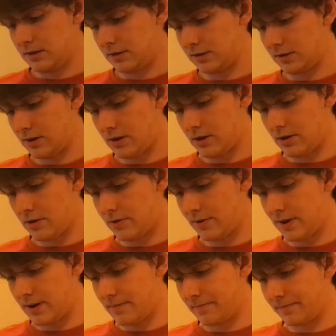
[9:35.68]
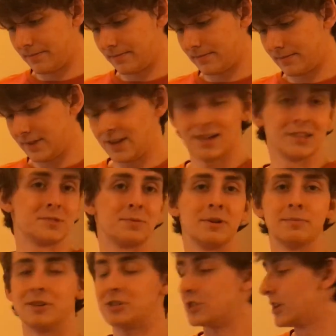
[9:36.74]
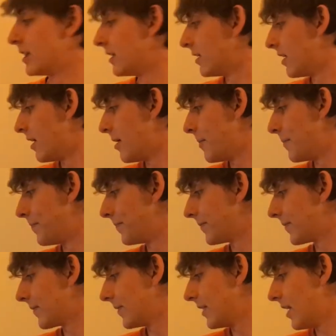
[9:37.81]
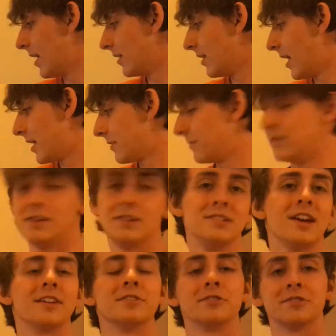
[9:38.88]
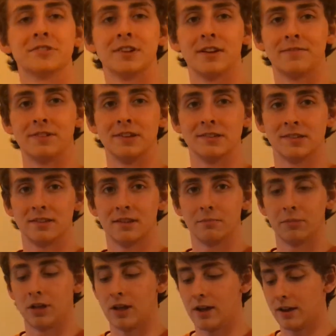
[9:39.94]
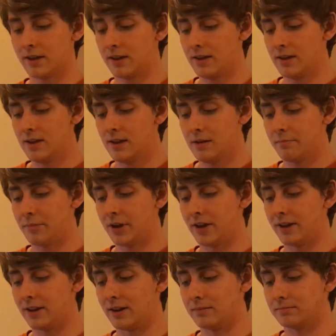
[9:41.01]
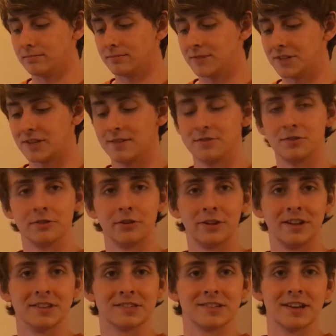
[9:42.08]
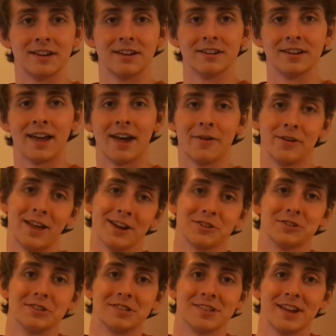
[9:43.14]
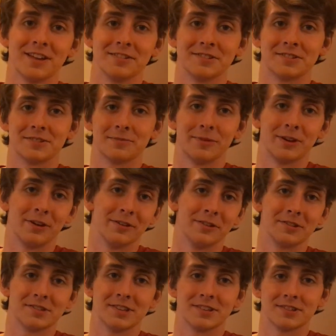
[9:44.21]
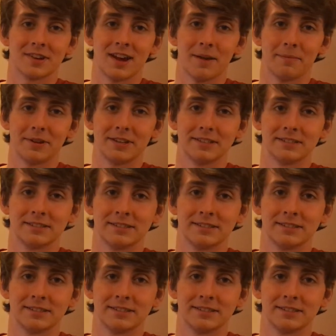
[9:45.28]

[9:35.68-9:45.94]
So yeah, that's pretty much it. A lot of the technical stuff is in the blog, but this gives you a little insight into how it actually sounds when those things are happening.